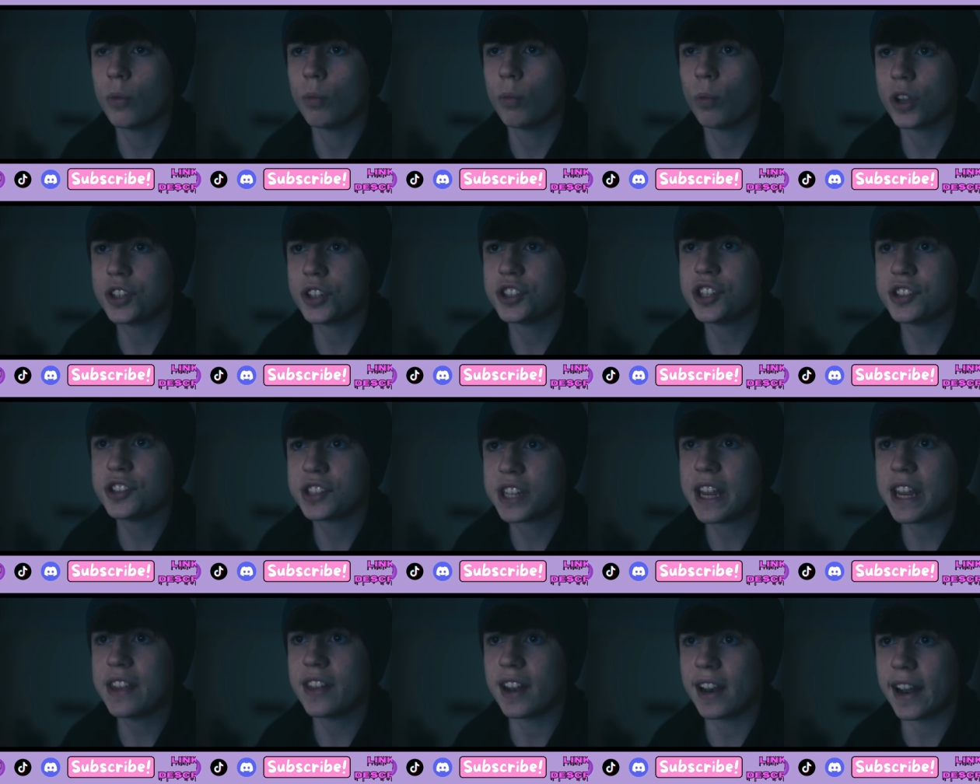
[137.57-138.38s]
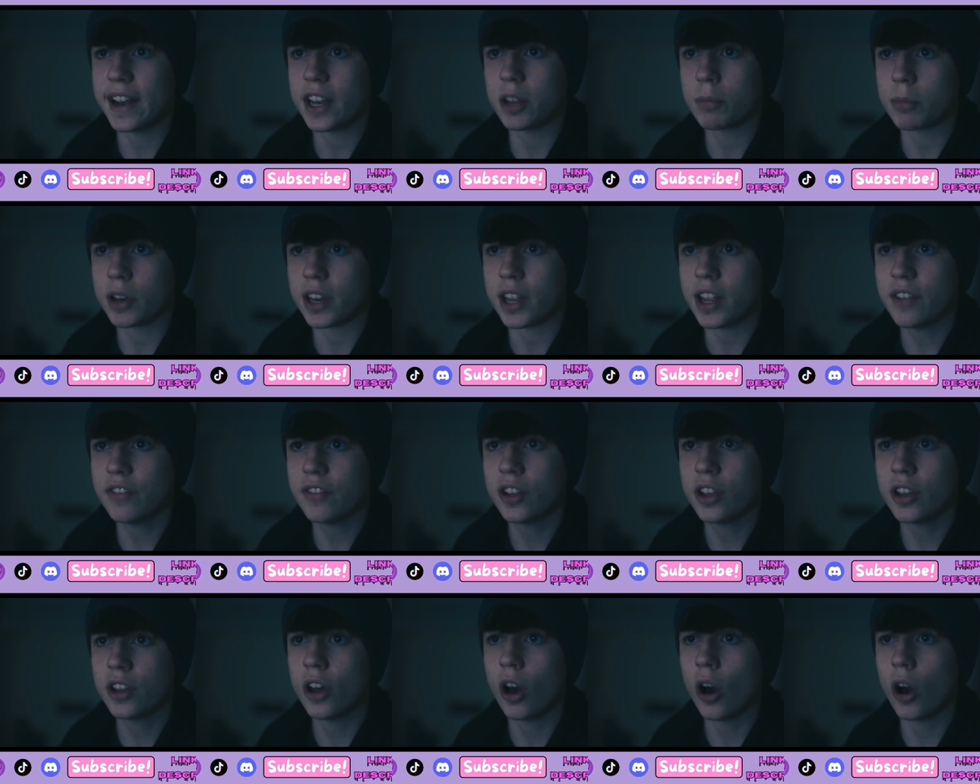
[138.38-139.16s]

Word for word: Once you see the lady beneath,